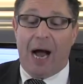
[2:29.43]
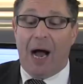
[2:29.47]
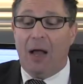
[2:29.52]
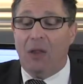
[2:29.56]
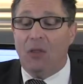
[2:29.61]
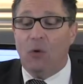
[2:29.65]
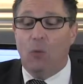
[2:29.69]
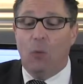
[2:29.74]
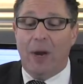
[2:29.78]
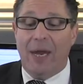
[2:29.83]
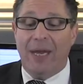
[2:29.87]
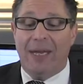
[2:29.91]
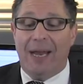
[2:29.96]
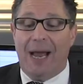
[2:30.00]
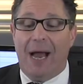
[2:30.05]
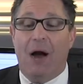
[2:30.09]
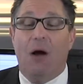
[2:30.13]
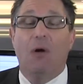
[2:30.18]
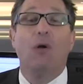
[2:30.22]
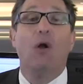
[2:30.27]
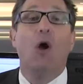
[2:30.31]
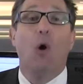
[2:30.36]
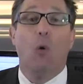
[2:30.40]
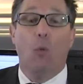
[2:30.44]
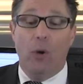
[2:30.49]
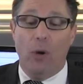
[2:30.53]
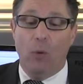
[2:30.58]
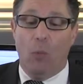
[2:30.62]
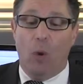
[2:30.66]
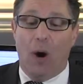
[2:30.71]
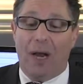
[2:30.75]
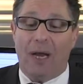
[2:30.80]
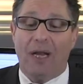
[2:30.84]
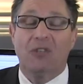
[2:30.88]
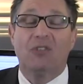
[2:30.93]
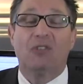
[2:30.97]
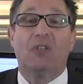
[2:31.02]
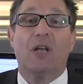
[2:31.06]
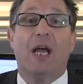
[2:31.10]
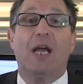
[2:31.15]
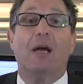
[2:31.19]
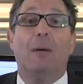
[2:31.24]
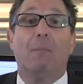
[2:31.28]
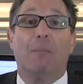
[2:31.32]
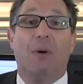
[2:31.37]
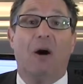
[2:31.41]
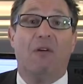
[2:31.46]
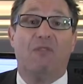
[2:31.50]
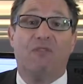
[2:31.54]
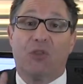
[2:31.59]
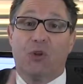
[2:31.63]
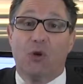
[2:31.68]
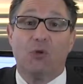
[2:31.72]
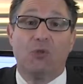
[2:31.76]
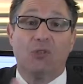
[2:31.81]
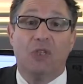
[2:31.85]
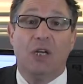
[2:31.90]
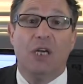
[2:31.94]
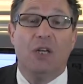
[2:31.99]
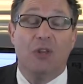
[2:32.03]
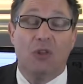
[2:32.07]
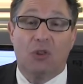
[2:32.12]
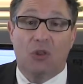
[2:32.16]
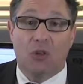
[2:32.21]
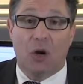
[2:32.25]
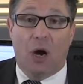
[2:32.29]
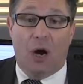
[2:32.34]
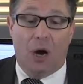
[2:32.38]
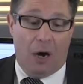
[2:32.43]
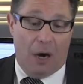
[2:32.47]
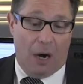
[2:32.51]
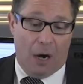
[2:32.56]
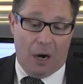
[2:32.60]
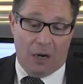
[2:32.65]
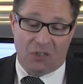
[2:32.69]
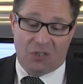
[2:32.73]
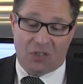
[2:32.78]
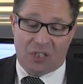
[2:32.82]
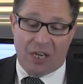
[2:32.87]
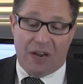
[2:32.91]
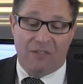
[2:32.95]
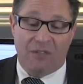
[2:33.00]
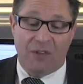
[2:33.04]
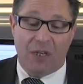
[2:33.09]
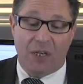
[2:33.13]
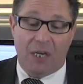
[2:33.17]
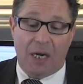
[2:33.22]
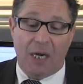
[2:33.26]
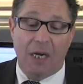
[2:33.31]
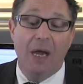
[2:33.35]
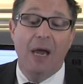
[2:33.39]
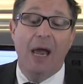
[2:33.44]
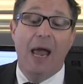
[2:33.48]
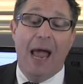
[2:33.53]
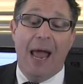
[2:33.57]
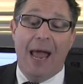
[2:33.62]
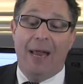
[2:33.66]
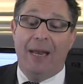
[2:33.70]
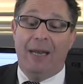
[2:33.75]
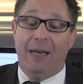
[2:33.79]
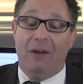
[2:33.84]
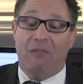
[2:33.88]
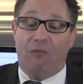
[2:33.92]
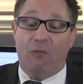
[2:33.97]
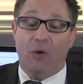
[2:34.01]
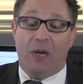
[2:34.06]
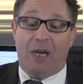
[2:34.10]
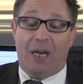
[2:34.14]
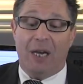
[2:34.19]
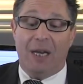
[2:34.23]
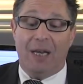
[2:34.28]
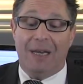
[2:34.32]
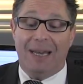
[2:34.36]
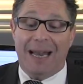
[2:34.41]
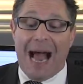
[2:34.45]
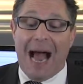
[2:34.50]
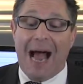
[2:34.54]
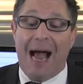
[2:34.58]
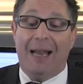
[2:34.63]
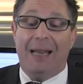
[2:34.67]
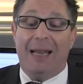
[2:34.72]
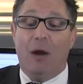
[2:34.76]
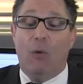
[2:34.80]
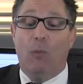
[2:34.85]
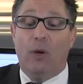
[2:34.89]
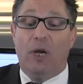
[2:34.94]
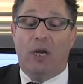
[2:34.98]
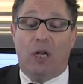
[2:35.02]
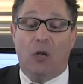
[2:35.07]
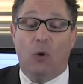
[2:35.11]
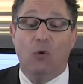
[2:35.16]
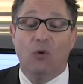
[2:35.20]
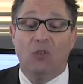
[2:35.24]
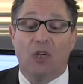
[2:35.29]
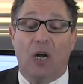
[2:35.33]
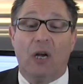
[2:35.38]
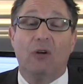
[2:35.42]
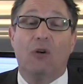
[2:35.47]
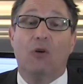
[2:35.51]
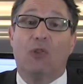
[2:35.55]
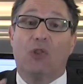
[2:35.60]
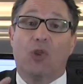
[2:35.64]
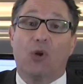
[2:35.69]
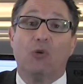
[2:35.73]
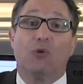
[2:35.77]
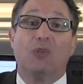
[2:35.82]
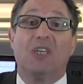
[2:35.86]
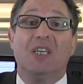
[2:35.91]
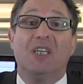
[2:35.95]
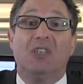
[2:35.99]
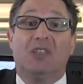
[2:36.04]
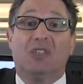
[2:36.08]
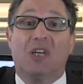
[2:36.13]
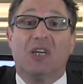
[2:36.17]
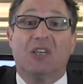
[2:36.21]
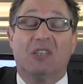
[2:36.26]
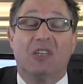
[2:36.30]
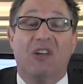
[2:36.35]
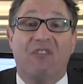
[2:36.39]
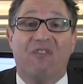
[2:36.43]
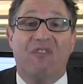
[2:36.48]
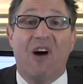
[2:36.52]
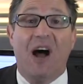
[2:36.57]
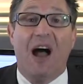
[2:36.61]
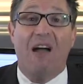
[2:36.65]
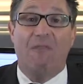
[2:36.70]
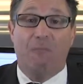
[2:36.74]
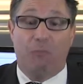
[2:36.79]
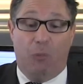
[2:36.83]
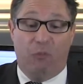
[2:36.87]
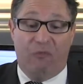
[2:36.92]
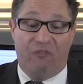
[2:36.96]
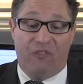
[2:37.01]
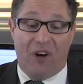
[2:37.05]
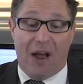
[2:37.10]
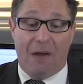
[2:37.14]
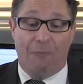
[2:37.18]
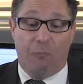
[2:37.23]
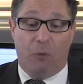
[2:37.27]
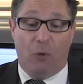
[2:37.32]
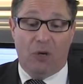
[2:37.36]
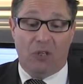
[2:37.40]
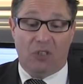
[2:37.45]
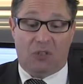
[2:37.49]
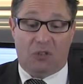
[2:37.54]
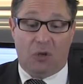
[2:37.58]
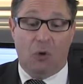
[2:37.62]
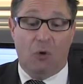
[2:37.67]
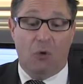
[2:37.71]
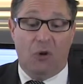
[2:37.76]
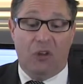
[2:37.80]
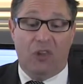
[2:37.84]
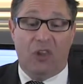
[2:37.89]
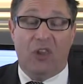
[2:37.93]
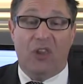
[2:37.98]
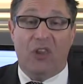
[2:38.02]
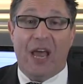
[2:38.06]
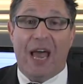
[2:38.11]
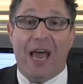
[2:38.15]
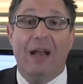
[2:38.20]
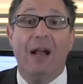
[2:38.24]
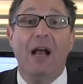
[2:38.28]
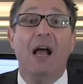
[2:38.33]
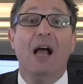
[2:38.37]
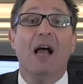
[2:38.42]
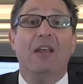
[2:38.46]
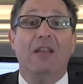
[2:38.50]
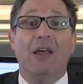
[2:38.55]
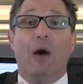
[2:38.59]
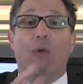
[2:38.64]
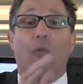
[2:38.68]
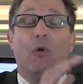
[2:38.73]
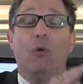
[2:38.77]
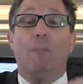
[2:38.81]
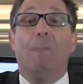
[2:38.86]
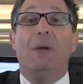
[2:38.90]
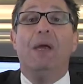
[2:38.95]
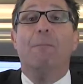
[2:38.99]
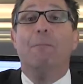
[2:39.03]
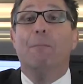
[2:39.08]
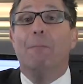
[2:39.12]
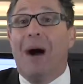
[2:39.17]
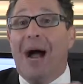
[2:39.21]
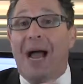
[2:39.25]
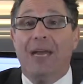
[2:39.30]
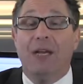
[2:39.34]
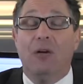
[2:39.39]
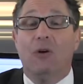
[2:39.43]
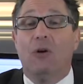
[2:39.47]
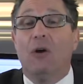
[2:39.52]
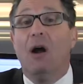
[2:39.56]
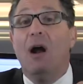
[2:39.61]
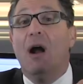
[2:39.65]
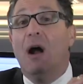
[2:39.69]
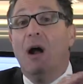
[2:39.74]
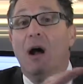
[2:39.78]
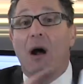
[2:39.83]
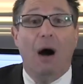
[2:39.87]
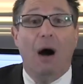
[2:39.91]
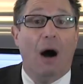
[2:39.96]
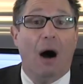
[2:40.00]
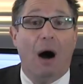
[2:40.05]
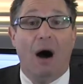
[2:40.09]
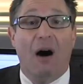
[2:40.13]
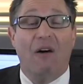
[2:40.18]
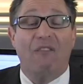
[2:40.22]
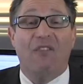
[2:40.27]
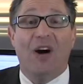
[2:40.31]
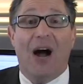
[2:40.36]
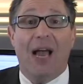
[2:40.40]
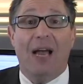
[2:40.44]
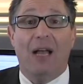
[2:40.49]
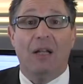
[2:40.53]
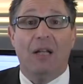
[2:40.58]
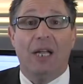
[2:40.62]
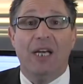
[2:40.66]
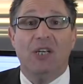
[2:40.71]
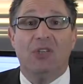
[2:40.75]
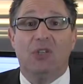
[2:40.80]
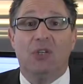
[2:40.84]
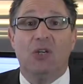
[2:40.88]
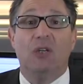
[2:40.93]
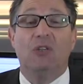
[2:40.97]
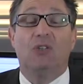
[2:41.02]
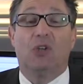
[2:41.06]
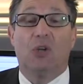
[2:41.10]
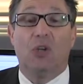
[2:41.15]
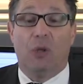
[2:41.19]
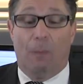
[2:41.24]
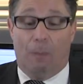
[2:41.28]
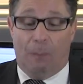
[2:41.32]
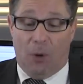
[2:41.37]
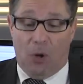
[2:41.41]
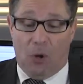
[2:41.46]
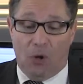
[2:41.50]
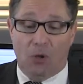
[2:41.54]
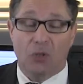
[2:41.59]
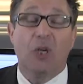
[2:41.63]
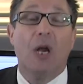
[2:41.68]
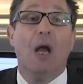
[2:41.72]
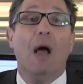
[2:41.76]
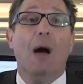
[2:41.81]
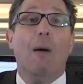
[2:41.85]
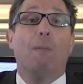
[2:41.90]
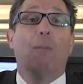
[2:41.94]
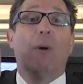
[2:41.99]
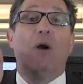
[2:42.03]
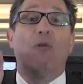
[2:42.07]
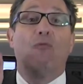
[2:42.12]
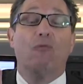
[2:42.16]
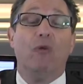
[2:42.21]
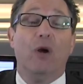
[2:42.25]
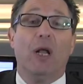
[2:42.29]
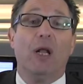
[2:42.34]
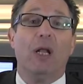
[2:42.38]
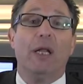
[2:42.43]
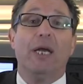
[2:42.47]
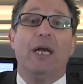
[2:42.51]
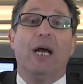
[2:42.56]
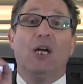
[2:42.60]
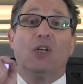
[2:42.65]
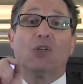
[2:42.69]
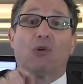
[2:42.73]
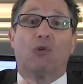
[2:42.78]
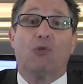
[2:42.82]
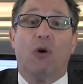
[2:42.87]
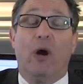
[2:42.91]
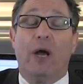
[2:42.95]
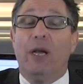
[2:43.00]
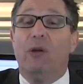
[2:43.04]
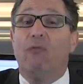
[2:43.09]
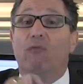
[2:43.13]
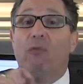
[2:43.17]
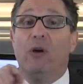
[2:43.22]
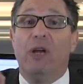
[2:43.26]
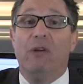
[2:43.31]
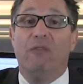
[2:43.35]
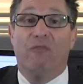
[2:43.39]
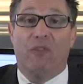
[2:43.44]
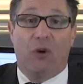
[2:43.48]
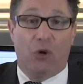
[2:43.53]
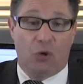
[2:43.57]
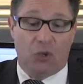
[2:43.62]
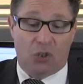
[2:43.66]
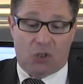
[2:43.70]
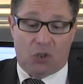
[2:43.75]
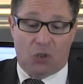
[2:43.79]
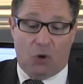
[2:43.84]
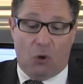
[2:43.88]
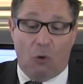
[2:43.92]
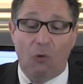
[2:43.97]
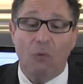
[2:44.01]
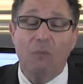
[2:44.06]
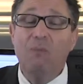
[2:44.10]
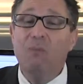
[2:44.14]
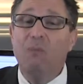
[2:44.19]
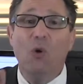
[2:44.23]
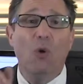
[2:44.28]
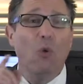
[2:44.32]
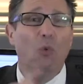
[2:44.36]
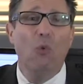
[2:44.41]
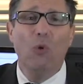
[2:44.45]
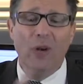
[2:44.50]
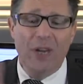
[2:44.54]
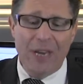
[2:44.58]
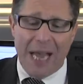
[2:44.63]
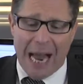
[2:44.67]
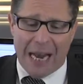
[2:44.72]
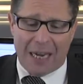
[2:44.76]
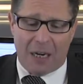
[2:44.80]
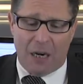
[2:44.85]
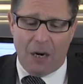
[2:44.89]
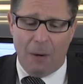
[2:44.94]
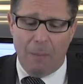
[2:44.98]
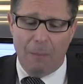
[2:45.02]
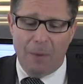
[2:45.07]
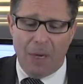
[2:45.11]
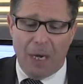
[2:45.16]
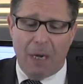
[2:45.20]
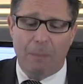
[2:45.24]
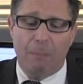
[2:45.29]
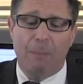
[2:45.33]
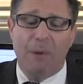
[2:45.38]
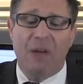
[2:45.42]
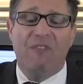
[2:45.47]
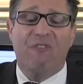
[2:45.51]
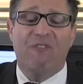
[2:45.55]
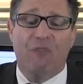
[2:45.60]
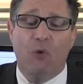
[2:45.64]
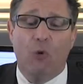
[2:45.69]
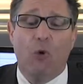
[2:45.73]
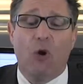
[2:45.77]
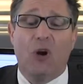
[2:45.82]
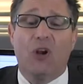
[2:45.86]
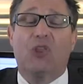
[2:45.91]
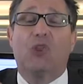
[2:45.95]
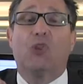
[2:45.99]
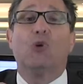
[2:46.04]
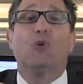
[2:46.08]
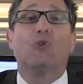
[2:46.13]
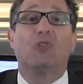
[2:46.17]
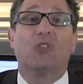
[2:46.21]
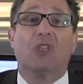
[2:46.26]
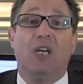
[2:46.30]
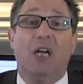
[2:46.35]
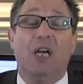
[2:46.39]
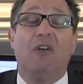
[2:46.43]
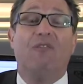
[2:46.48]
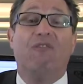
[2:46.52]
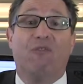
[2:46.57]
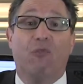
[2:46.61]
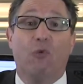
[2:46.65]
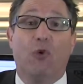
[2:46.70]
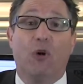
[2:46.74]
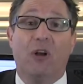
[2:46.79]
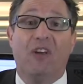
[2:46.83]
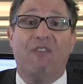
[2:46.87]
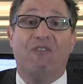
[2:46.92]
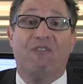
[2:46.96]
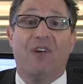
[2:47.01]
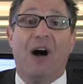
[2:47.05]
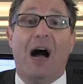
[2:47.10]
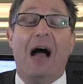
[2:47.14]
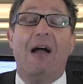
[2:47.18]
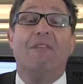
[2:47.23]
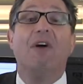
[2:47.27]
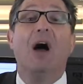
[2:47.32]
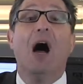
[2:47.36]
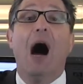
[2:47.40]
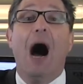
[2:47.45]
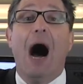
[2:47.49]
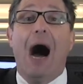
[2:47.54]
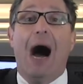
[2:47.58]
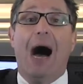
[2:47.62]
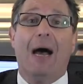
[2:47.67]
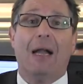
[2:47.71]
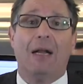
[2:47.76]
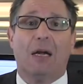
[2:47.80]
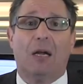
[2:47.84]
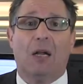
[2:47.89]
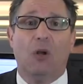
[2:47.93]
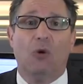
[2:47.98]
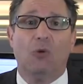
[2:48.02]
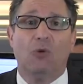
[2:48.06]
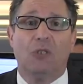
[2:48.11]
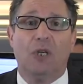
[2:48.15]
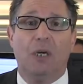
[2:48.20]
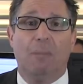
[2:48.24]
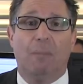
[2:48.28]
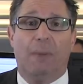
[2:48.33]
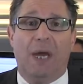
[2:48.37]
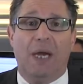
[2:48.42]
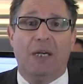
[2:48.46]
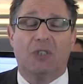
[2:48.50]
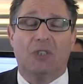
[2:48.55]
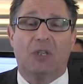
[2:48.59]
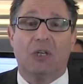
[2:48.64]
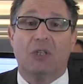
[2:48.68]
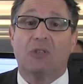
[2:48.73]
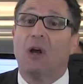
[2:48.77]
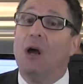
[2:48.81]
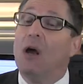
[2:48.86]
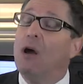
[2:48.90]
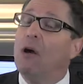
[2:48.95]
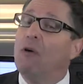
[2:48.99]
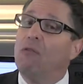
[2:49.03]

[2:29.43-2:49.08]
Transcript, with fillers: On the way down, we want to stay above 1370, and if we cannot, and we close under 1365, 5 points lower than that, that would be minor violation to the bulls, but really a trend reversal would not come in before 1345 on a closing basis.